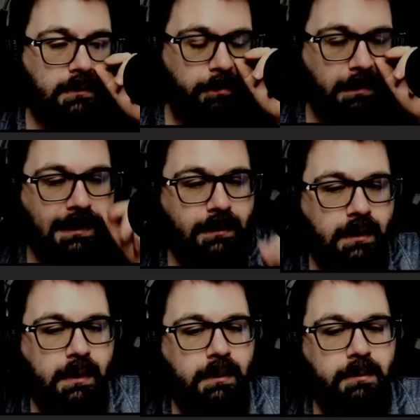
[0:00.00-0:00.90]
The main
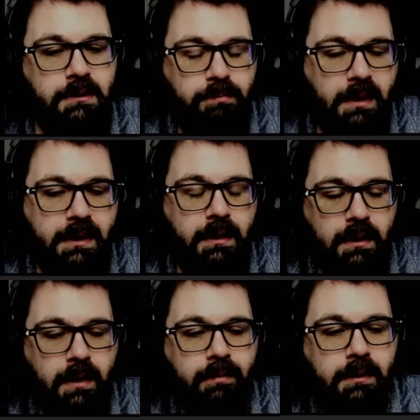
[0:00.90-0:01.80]
thing, which is breaking
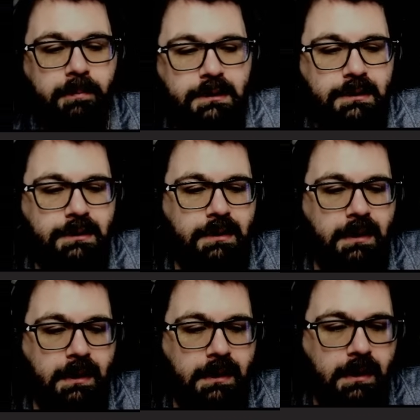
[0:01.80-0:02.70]
cover. It's just
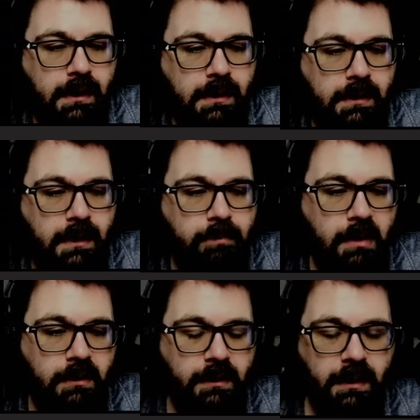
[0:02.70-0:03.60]
like, hey, I
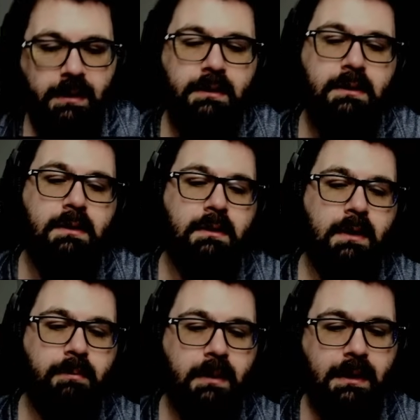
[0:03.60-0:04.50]
burn things.
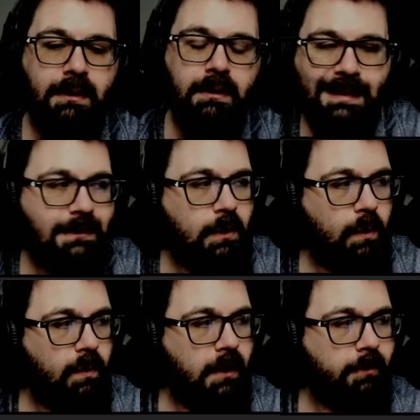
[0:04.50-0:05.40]
I'm like, that's
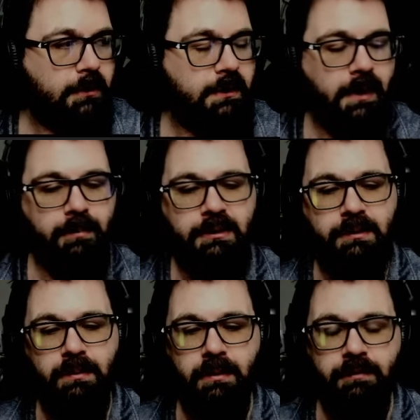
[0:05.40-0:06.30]
cool. How much damage
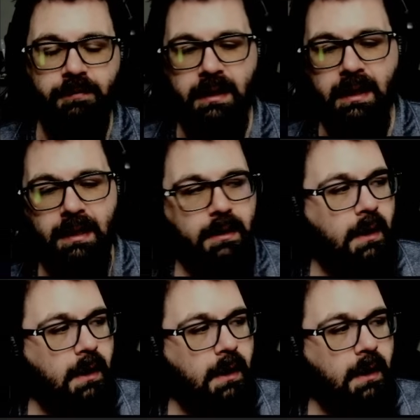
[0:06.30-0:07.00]
you roll for that?